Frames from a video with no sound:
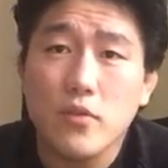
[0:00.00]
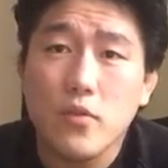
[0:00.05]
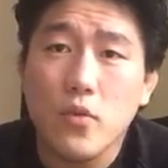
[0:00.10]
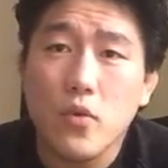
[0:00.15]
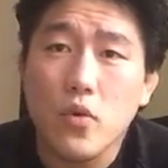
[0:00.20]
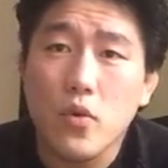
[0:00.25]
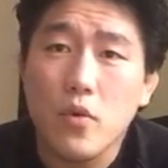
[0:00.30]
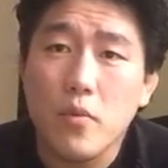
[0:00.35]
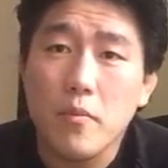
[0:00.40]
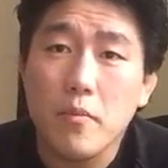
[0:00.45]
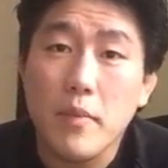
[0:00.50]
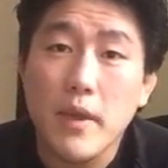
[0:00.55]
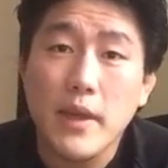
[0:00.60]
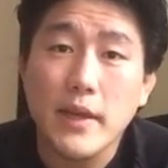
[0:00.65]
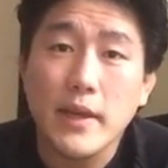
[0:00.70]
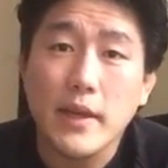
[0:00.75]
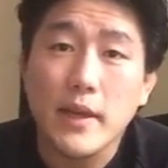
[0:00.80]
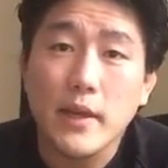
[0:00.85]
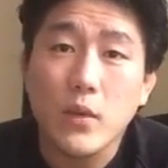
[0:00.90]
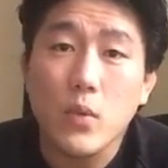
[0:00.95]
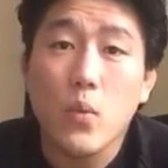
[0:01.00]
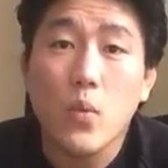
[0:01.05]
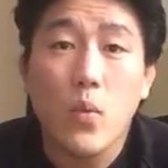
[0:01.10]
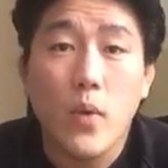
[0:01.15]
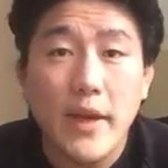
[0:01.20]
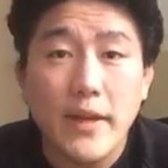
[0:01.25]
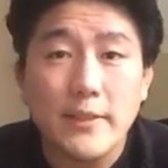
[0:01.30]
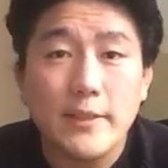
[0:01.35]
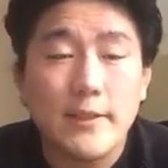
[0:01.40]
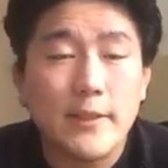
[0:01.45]
for making
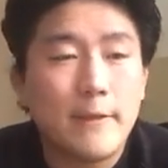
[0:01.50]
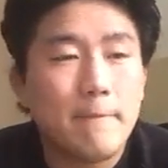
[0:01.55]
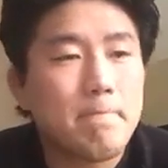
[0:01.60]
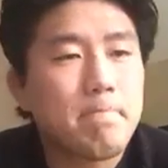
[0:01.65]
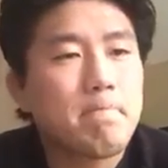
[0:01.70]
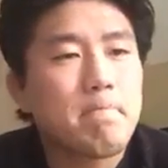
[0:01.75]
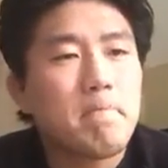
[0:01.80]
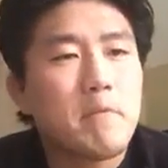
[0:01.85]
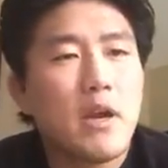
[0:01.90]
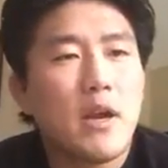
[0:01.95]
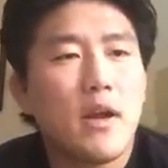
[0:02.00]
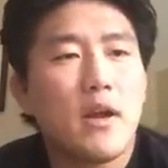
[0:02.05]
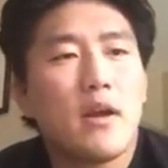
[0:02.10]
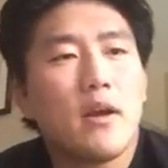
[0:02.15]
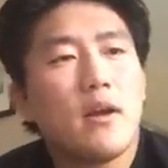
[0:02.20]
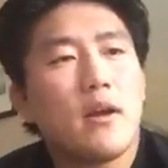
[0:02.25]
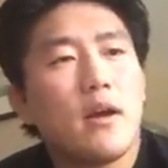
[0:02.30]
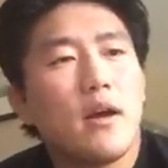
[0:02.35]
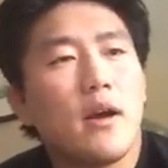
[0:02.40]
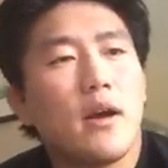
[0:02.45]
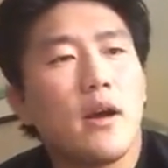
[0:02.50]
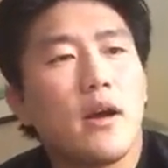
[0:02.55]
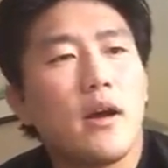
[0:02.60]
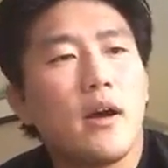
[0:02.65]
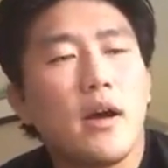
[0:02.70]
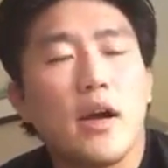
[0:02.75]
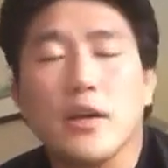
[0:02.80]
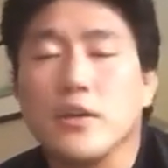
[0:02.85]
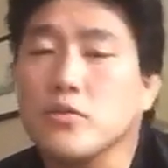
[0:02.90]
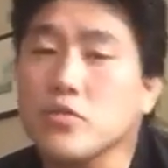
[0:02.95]
weight.
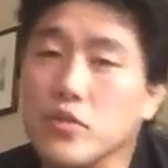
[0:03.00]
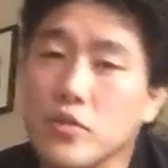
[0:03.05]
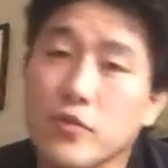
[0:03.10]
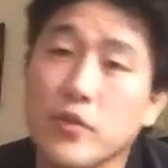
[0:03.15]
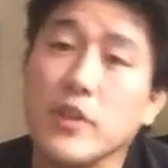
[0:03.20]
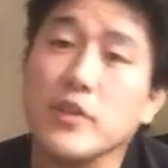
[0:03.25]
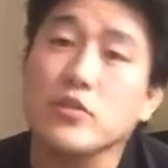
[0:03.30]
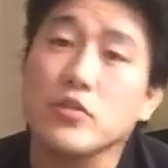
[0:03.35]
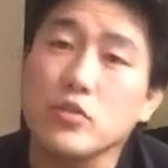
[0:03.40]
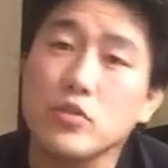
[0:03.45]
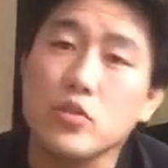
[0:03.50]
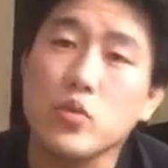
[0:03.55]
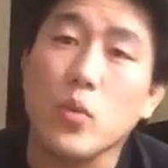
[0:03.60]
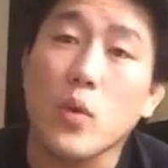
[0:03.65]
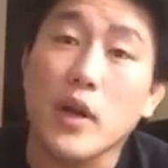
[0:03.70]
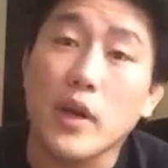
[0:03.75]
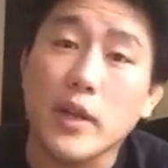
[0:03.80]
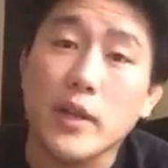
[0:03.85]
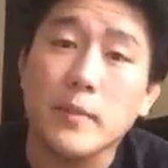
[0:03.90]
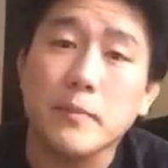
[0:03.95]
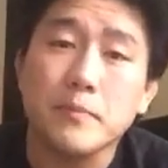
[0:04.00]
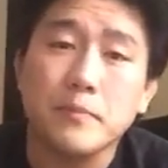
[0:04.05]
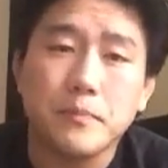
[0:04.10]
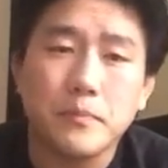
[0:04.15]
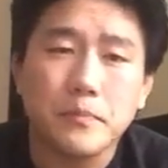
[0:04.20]
I usually fight 220,